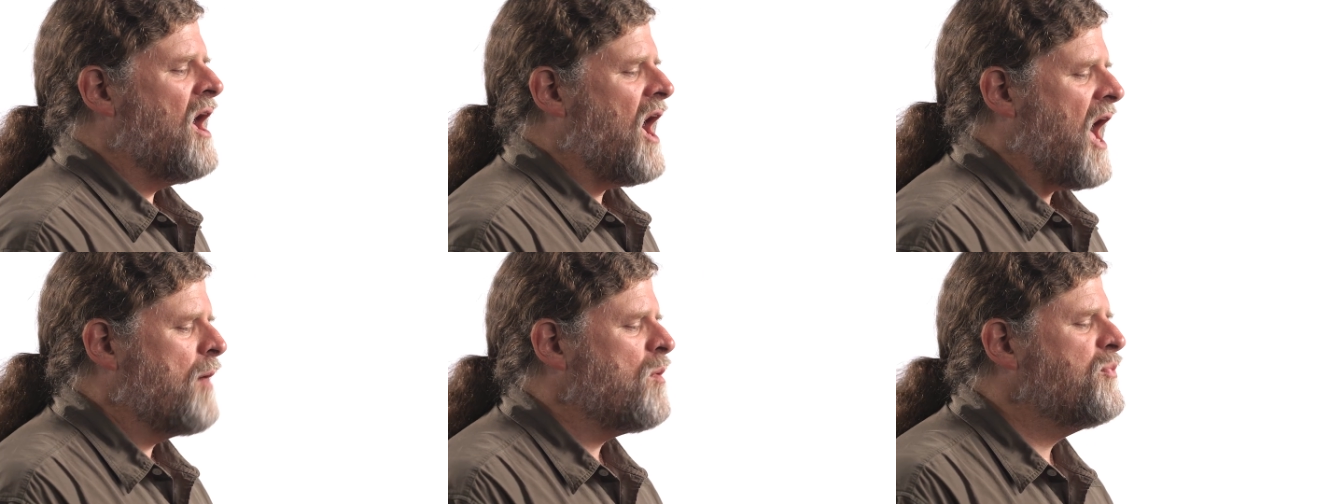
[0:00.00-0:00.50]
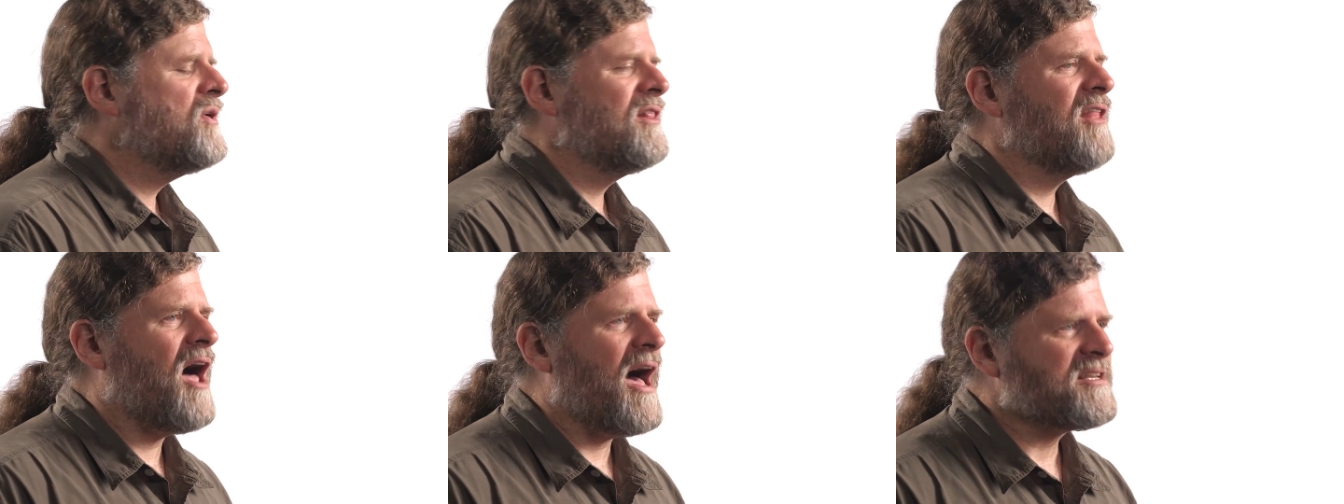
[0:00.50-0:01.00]
I would put
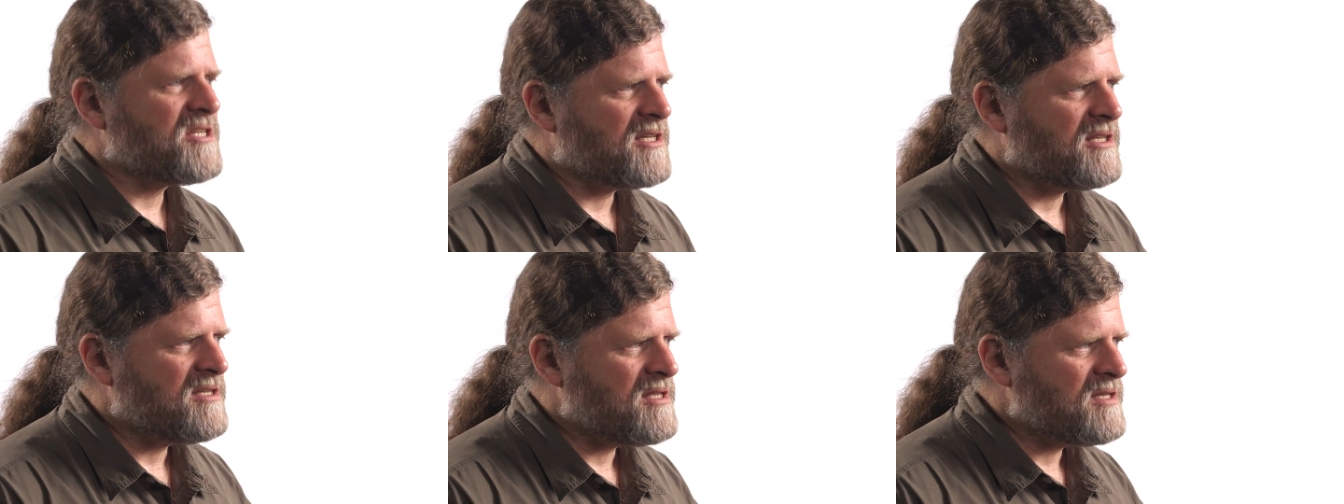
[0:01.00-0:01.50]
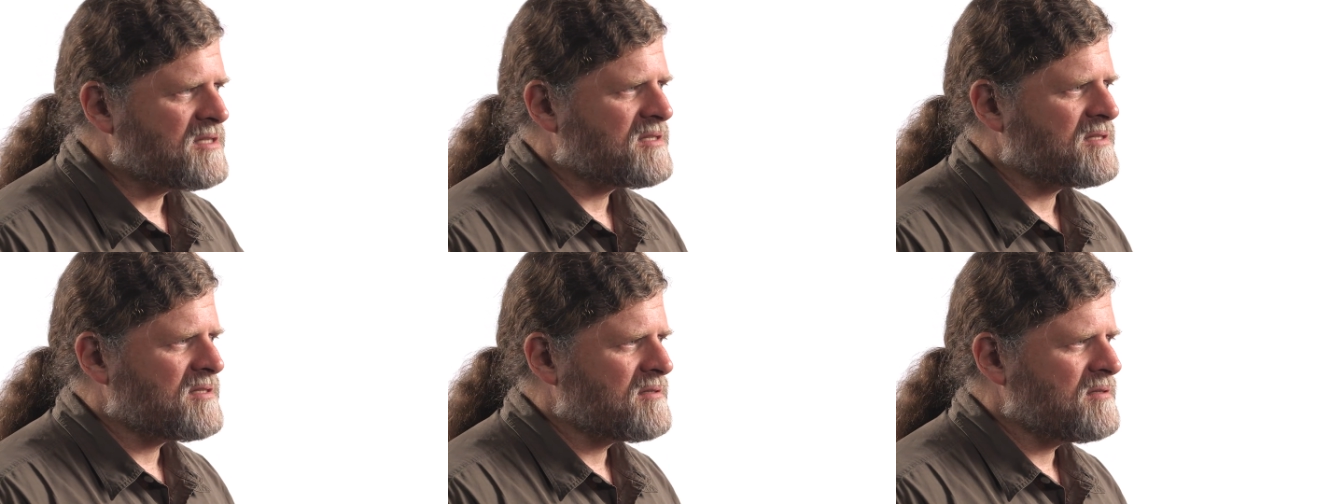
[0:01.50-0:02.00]
logic into
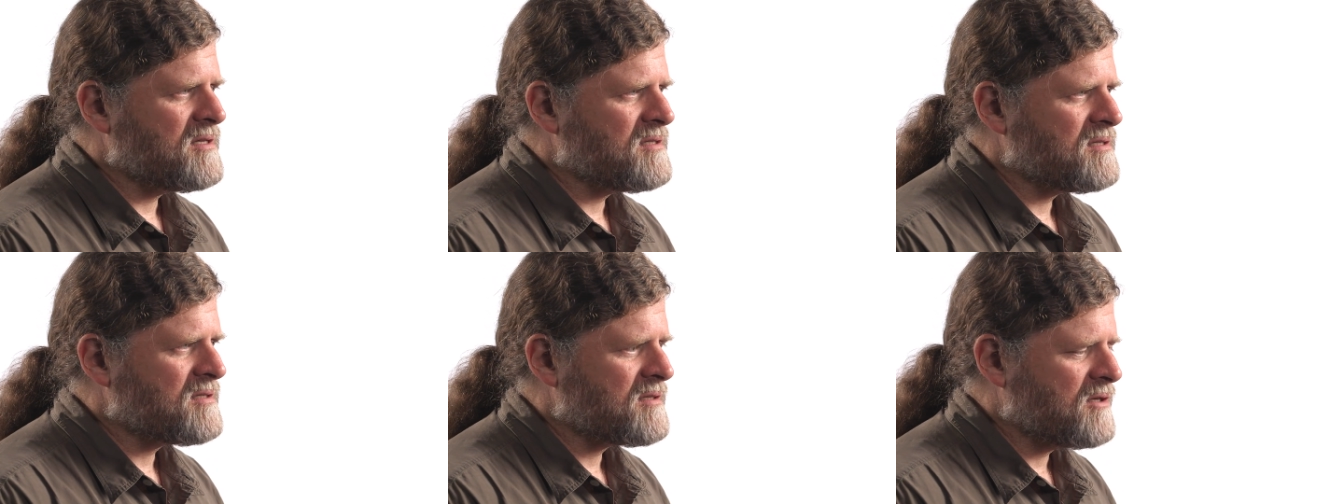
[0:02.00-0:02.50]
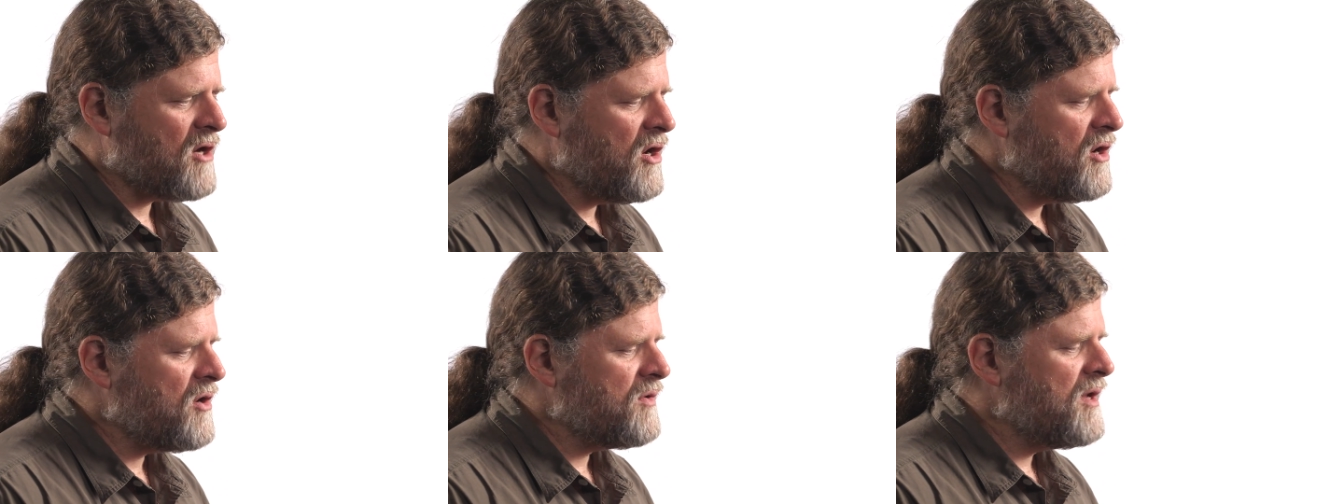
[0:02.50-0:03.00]
this, this
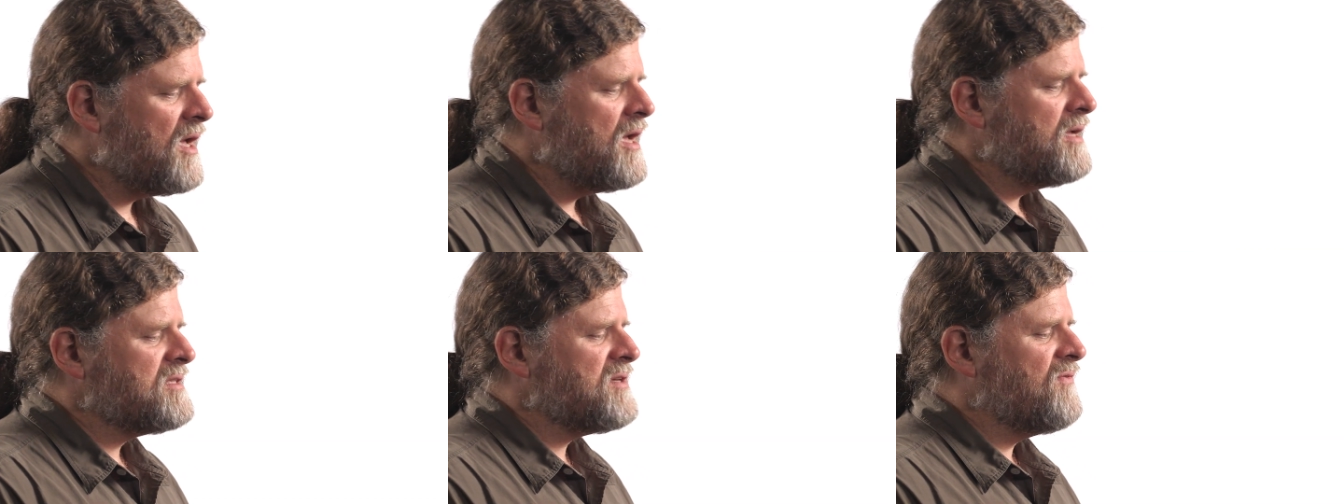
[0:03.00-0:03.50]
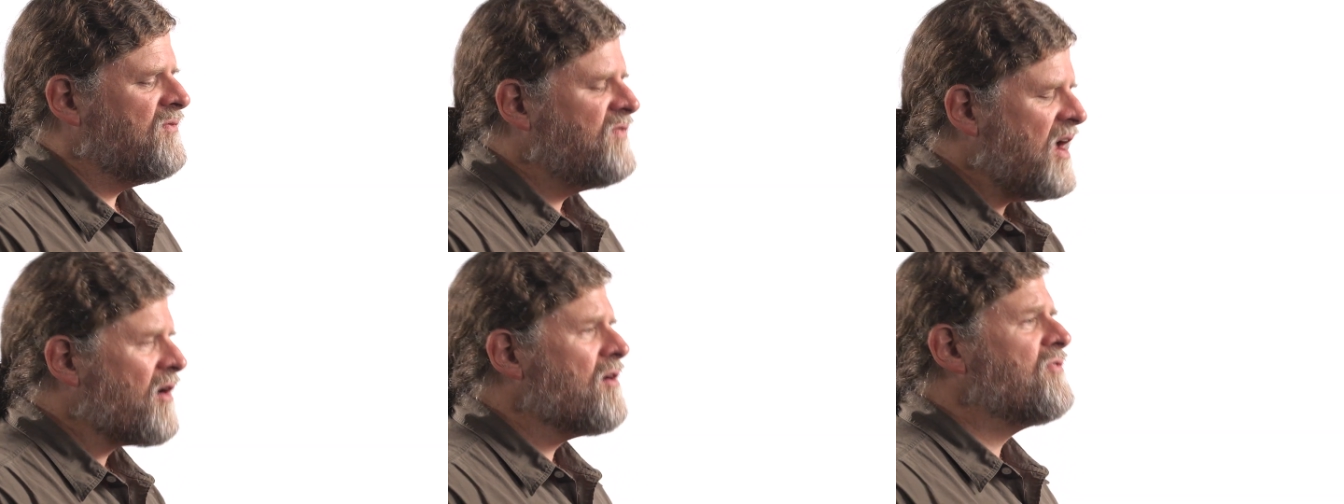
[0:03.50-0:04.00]
code to
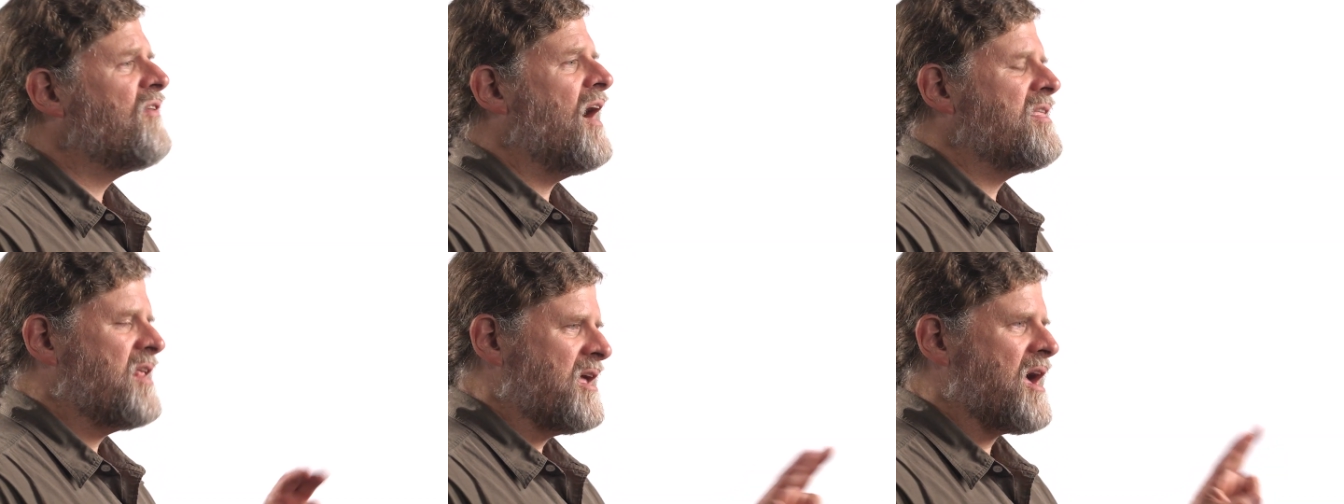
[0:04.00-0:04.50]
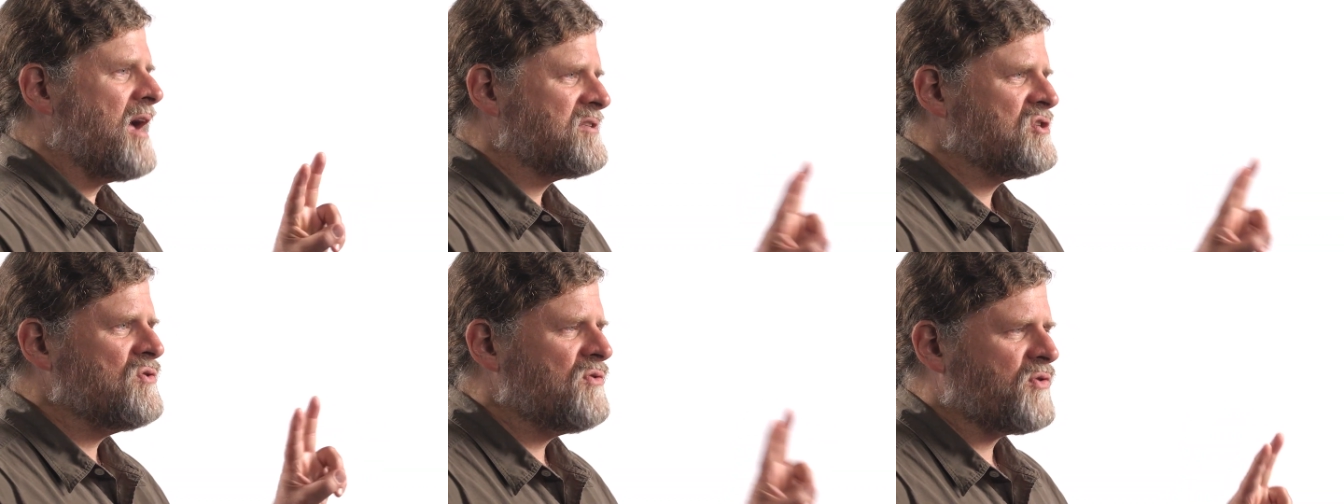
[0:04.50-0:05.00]
verify that I got
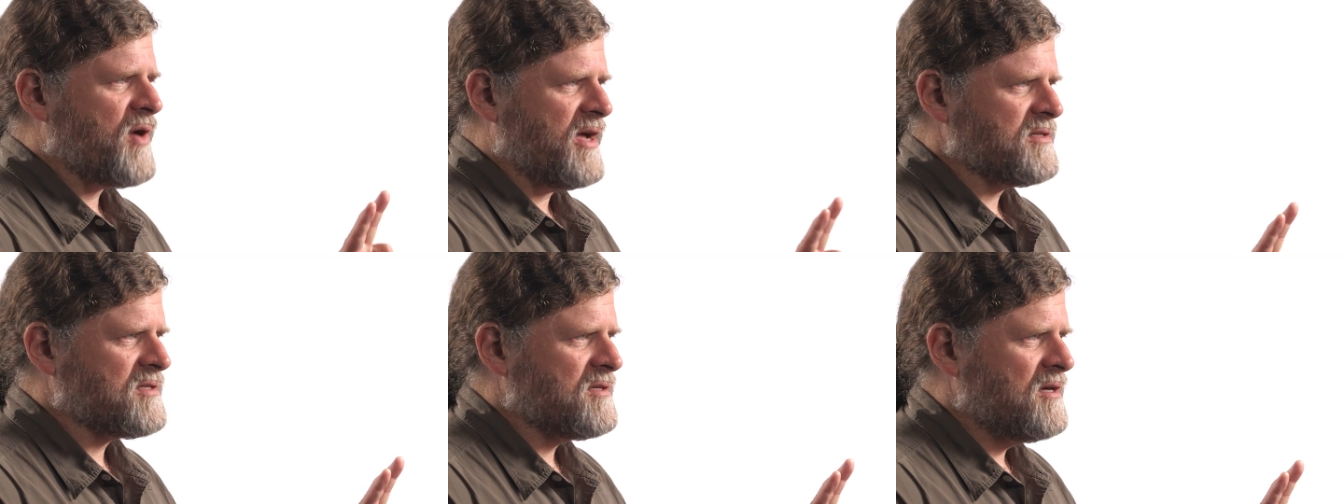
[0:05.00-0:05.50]
two threads.